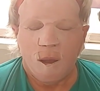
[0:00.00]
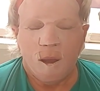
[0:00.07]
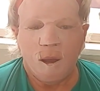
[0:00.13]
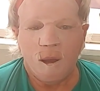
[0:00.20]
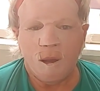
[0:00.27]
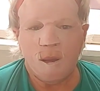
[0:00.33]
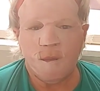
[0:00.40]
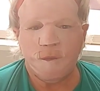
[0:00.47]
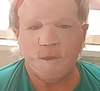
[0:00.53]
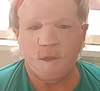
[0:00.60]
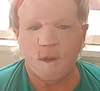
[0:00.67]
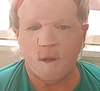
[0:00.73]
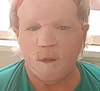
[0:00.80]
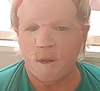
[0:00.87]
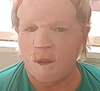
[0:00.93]
I
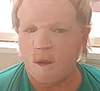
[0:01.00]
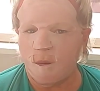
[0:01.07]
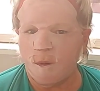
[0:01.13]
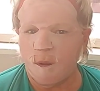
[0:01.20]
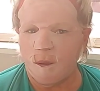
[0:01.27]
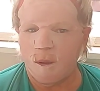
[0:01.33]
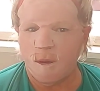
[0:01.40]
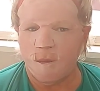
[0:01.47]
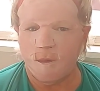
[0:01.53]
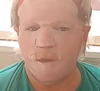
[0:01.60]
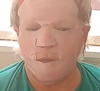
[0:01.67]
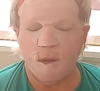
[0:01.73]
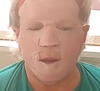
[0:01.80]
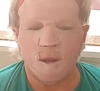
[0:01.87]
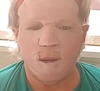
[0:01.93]
feel lonely
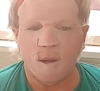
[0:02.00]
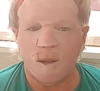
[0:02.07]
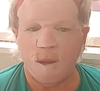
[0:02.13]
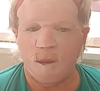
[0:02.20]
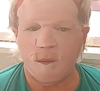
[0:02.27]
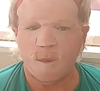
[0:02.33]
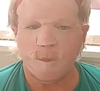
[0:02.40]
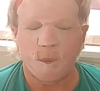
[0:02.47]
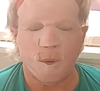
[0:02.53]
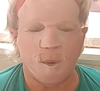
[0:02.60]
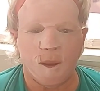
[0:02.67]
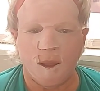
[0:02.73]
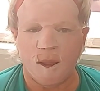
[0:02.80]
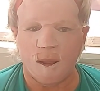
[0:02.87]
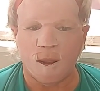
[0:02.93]
very
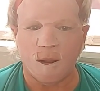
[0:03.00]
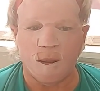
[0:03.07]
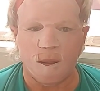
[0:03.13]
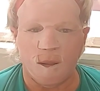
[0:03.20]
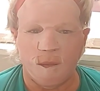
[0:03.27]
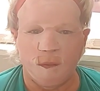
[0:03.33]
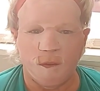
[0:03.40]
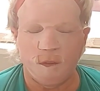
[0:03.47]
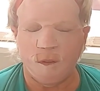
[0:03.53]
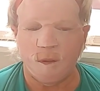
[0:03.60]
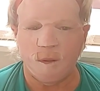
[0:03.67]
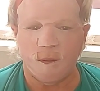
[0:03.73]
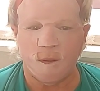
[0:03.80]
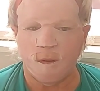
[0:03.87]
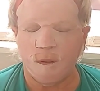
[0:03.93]
sporadically. There's
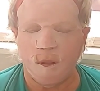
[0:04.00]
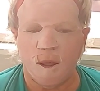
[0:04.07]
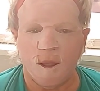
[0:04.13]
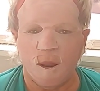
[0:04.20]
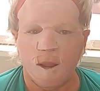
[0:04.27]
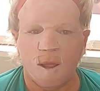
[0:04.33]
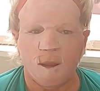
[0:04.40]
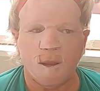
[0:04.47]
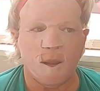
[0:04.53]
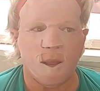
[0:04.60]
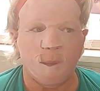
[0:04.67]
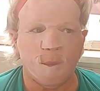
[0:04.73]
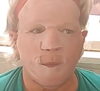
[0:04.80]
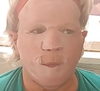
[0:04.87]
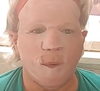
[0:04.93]
not a lot of
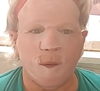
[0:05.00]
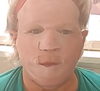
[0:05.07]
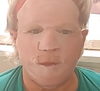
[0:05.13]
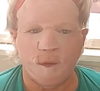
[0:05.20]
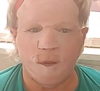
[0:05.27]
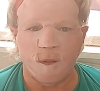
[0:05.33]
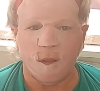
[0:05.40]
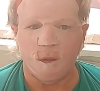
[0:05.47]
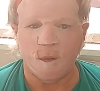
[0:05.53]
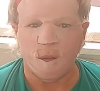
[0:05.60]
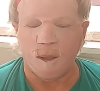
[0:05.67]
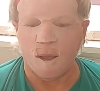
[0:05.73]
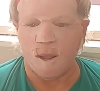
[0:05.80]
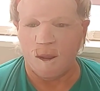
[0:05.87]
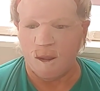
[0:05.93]
times where I feel
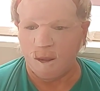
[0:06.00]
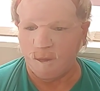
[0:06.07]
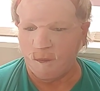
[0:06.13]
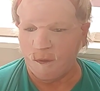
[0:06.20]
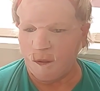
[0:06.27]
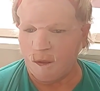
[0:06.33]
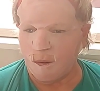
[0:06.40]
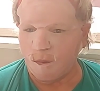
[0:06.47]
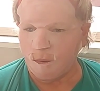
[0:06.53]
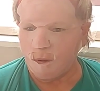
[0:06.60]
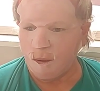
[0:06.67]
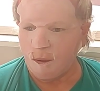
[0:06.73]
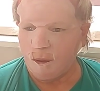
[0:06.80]
lonely. I live alone.